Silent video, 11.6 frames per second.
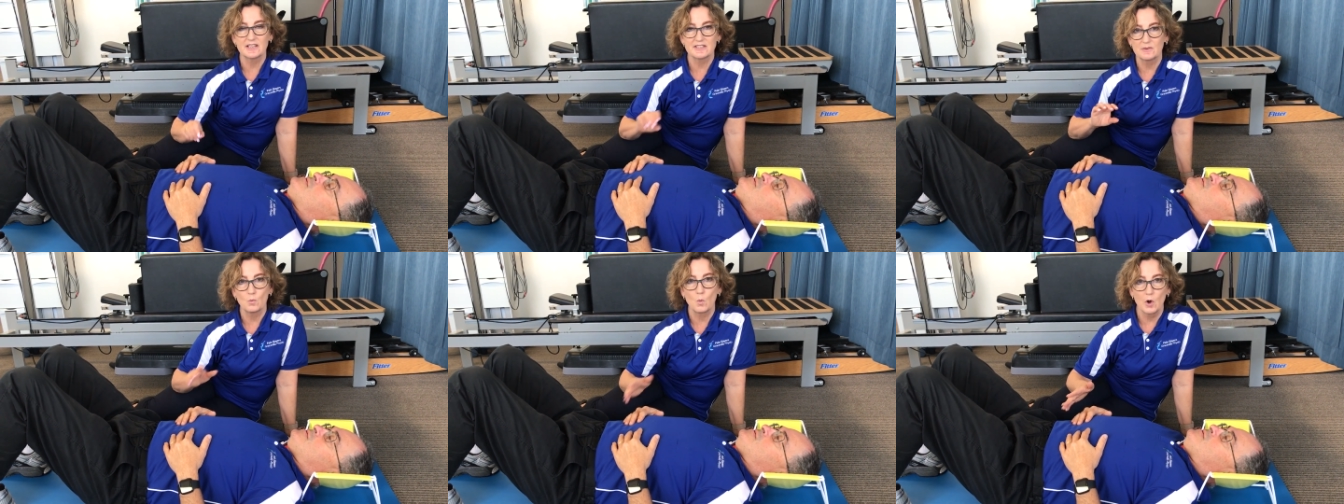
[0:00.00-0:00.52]

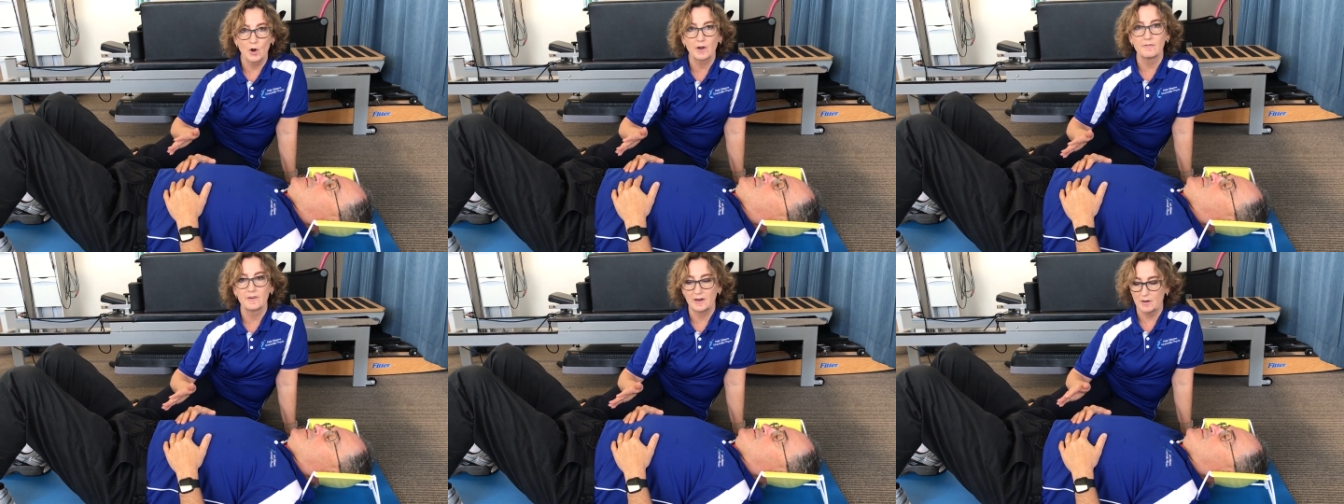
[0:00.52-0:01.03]
doesn't
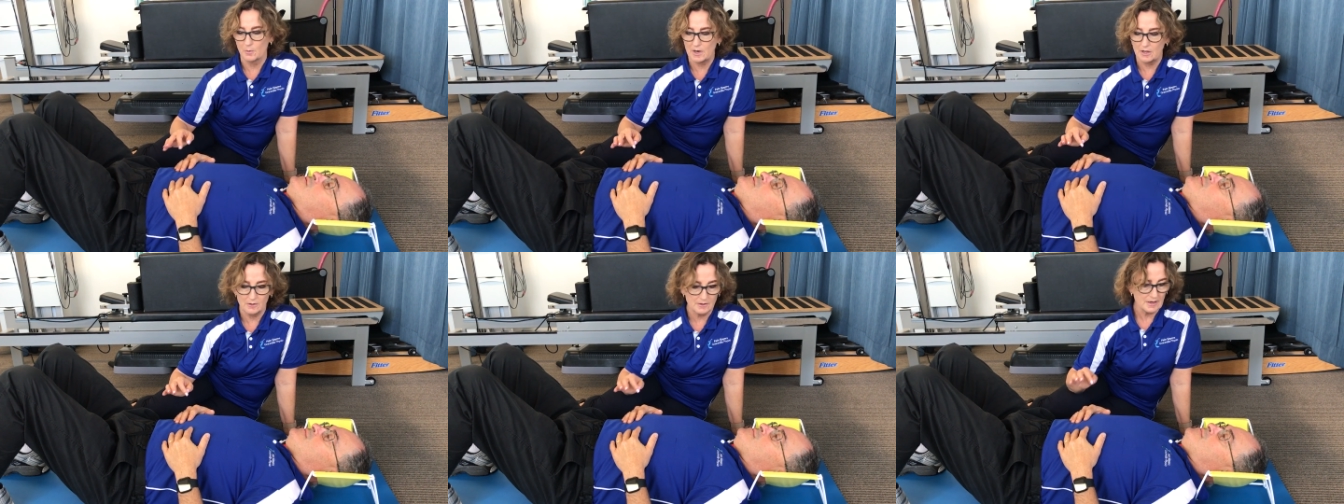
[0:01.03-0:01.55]
work very
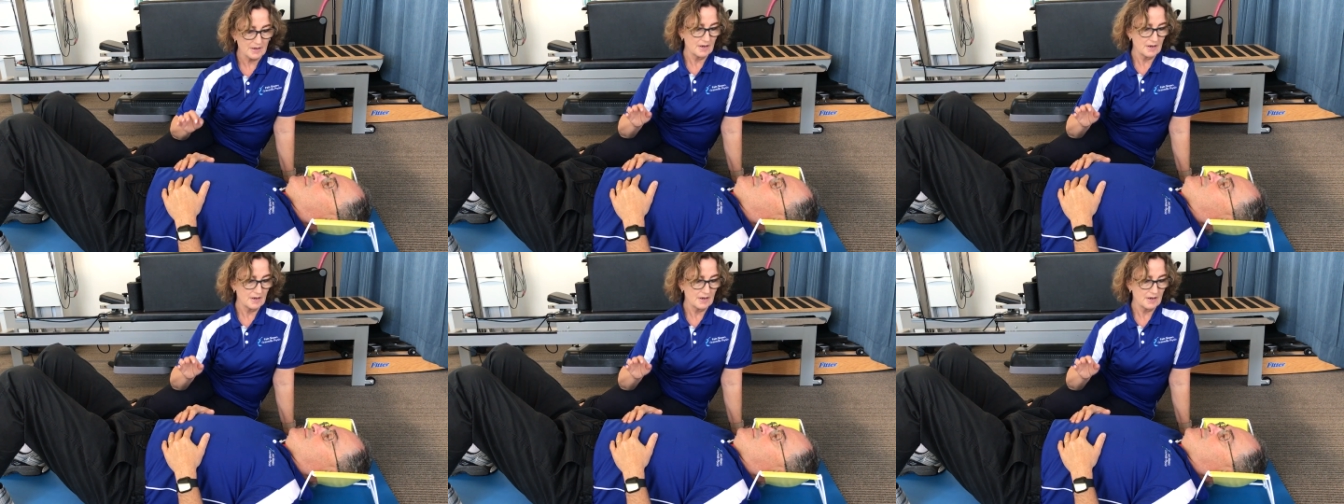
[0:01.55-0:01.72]
well.